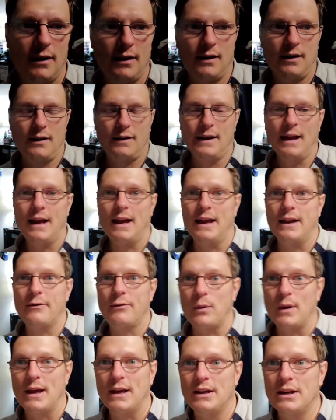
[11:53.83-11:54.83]
yeah, if
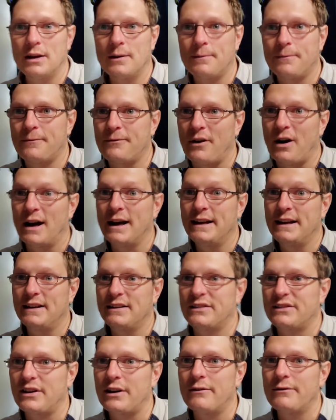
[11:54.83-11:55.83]
we end up finding
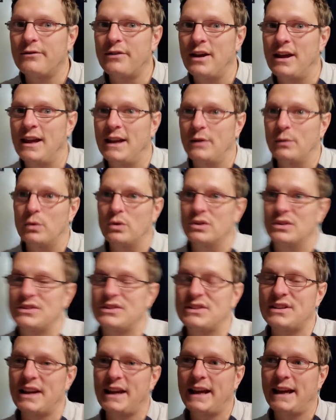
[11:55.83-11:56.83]
something, we'll
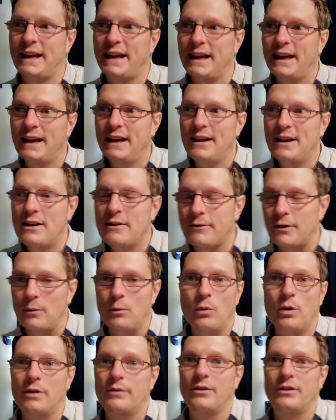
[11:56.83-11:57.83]
say from
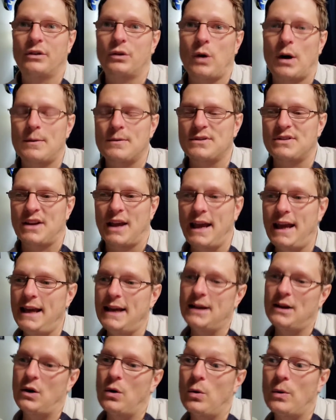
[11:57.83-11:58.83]
one of our subscribers, hey,
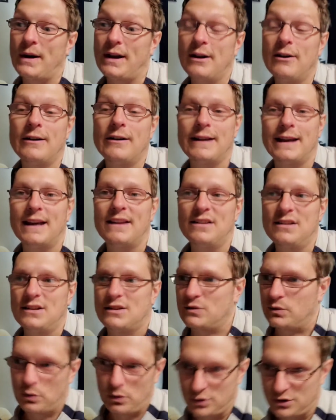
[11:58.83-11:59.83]
go here and get this. We'll